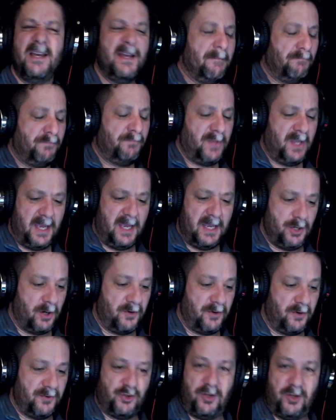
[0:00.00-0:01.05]

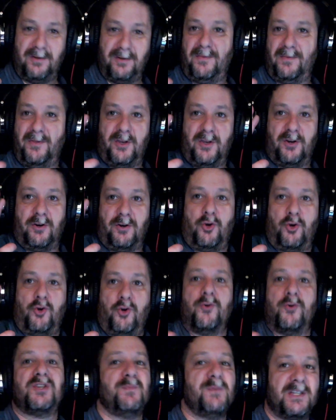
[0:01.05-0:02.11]
the
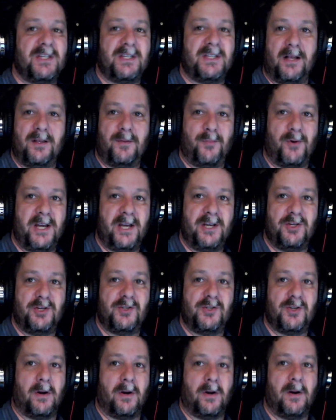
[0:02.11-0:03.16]
Christmas celebrations
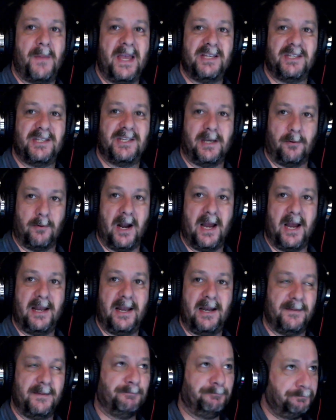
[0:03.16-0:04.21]
are amazing, right?
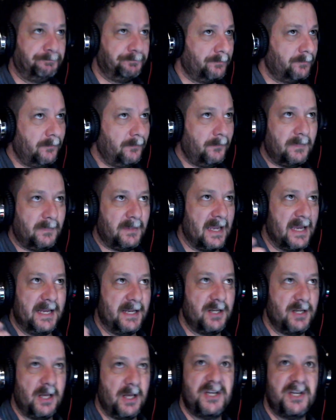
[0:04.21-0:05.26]

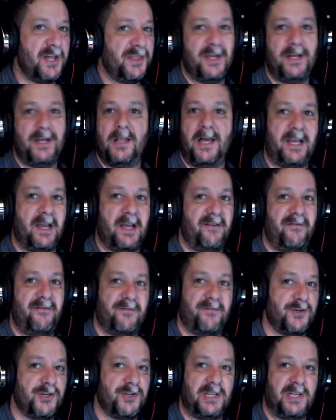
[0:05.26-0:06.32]
And nothing like I've ever
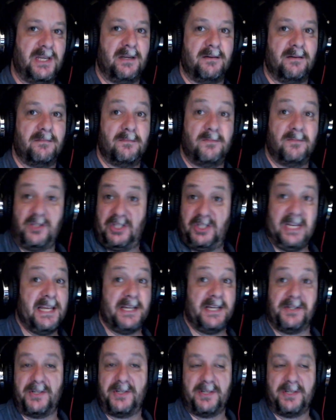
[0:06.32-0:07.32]
seen since.